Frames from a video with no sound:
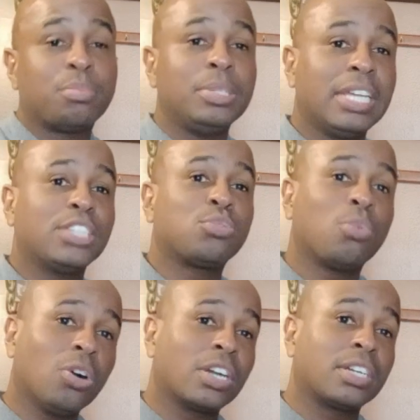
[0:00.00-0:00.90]
pH
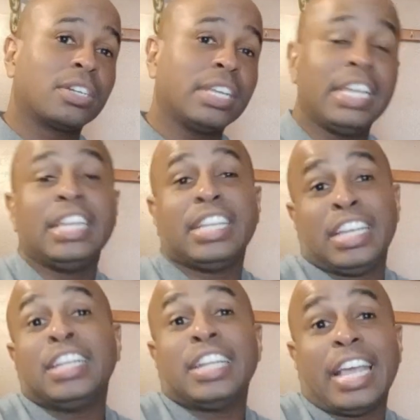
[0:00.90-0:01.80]
water. And
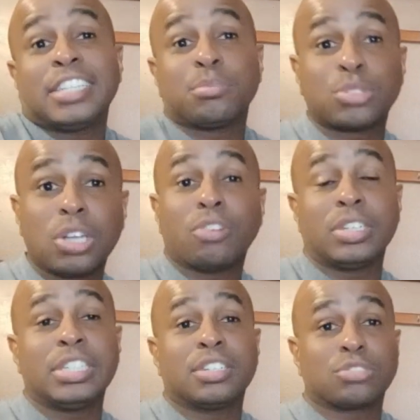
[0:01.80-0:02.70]
it has some salt
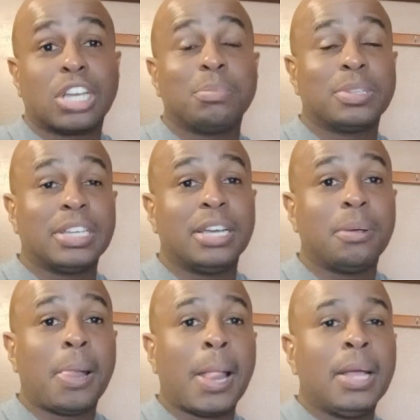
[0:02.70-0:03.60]
in it on top of
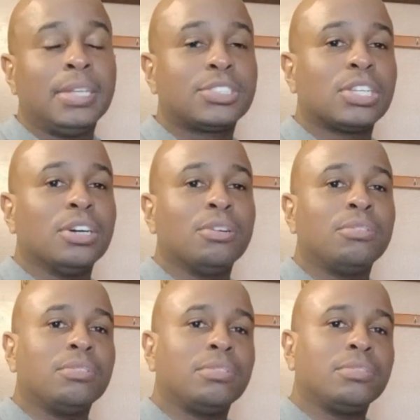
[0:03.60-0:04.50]
that.
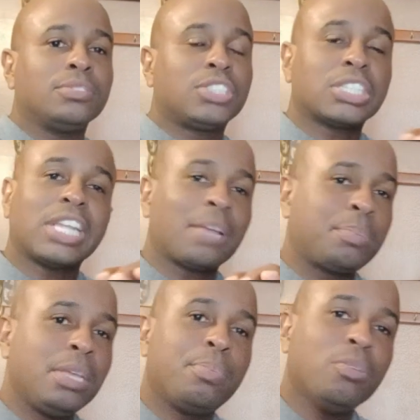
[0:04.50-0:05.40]
So just like
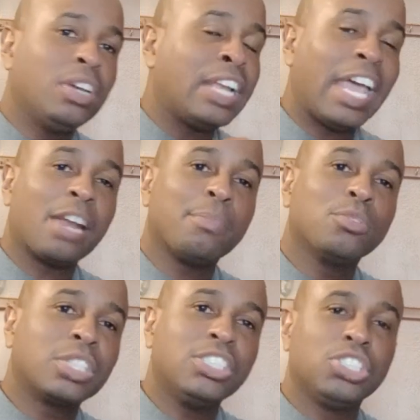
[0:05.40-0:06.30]
people and
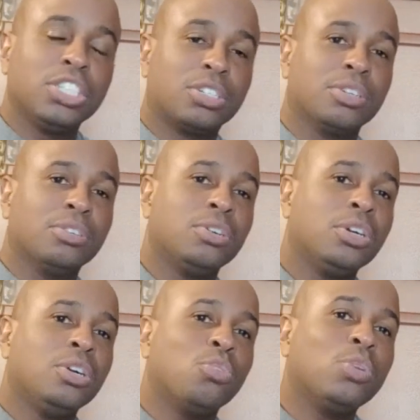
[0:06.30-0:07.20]
animals in general,
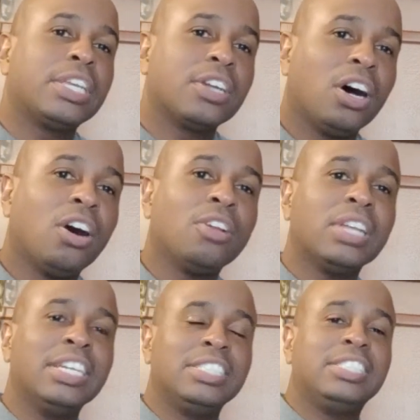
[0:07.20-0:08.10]
we can all
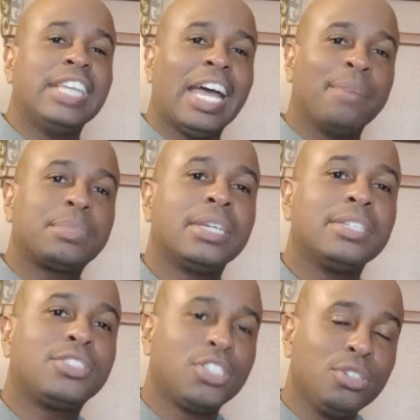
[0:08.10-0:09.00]
adapt
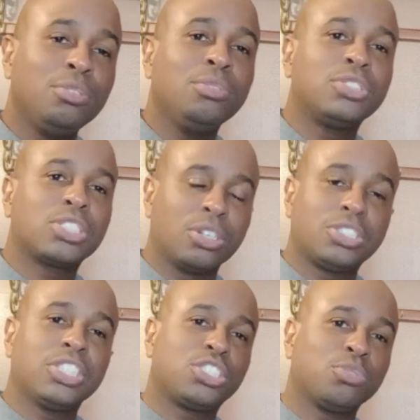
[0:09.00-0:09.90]
to certain
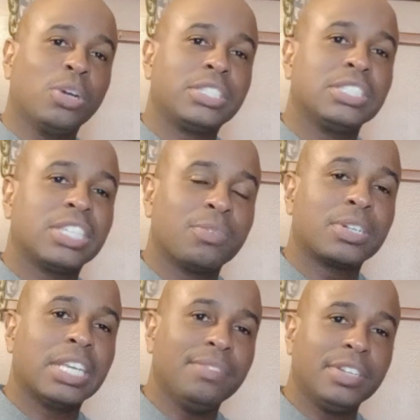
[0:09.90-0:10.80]
situations that we're
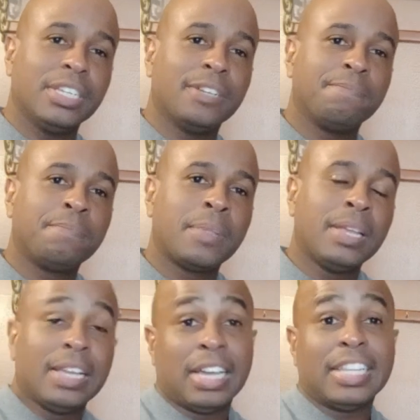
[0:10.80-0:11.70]
given in.
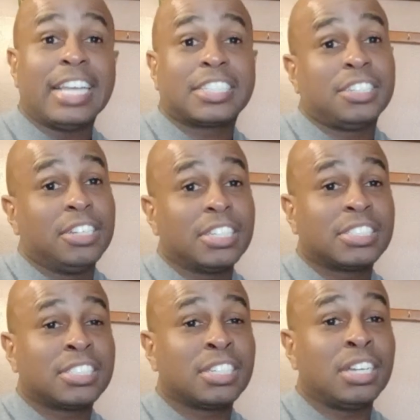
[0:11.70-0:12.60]
Alaskan
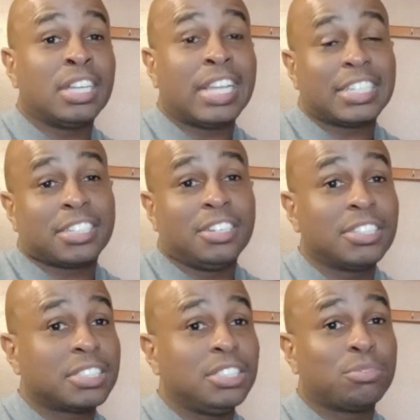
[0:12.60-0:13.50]

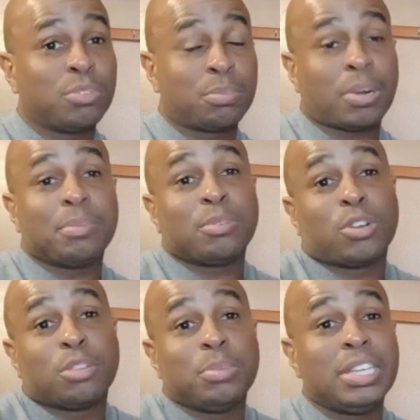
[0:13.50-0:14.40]
Huskies would probably
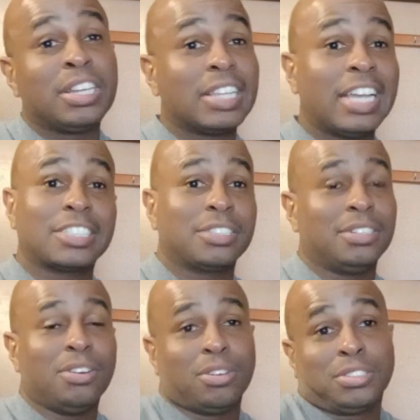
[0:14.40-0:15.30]
rather be in Alaska
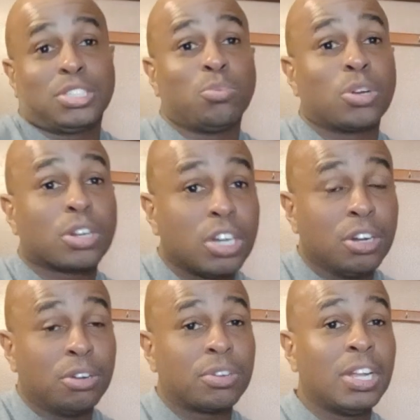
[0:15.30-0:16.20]
or somewhere
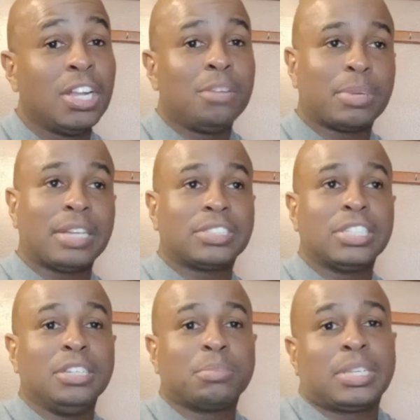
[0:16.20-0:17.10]
cold. But I
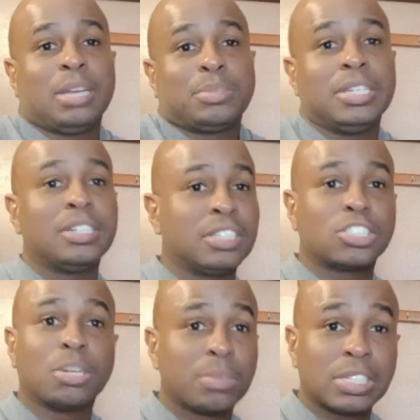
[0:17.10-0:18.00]
see them kept here in the
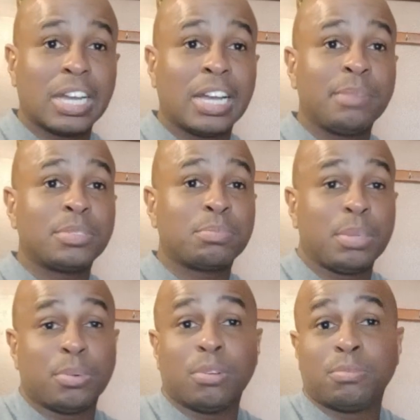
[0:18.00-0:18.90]
summer times.
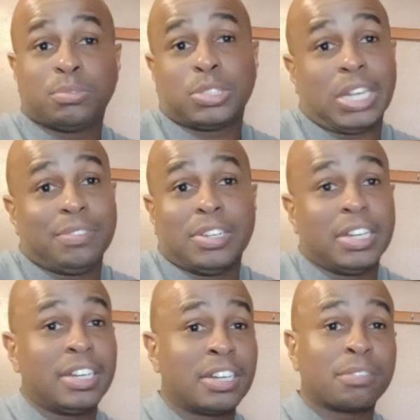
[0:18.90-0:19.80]
People shave their
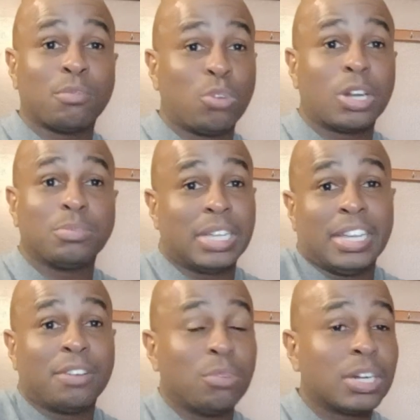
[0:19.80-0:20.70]
hair, wet them
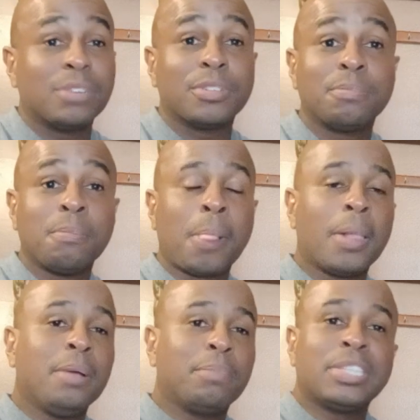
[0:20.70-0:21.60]
down, whatever.
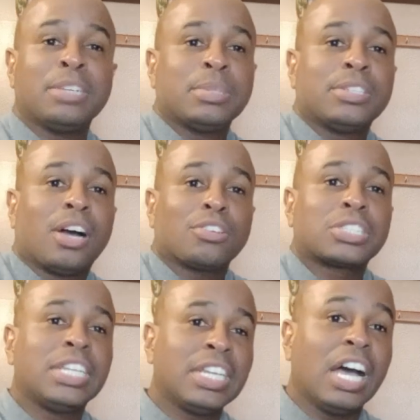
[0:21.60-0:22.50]
But the dogs
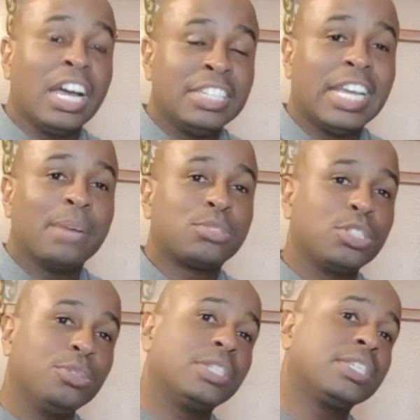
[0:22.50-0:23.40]
can adapt
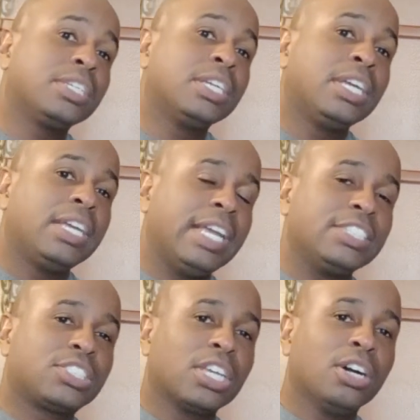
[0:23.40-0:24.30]
to it.
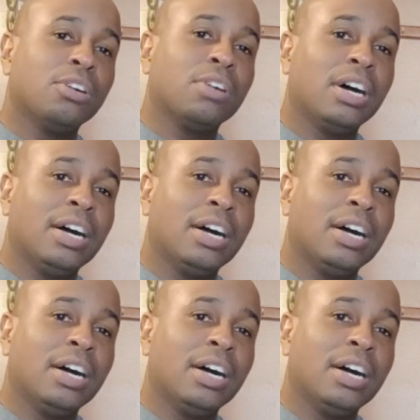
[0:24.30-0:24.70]
And so,